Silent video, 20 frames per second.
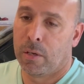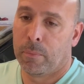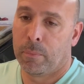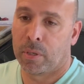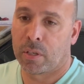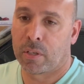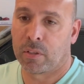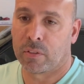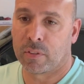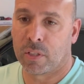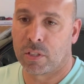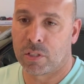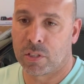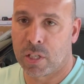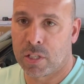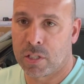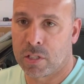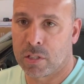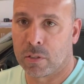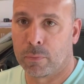because then
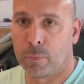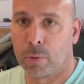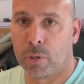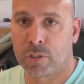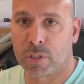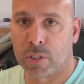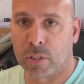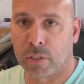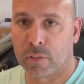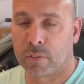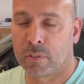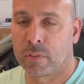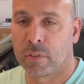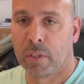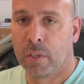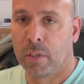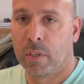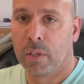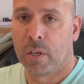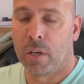changing the bushings,
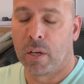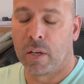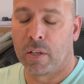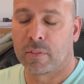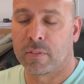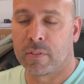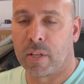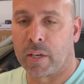it's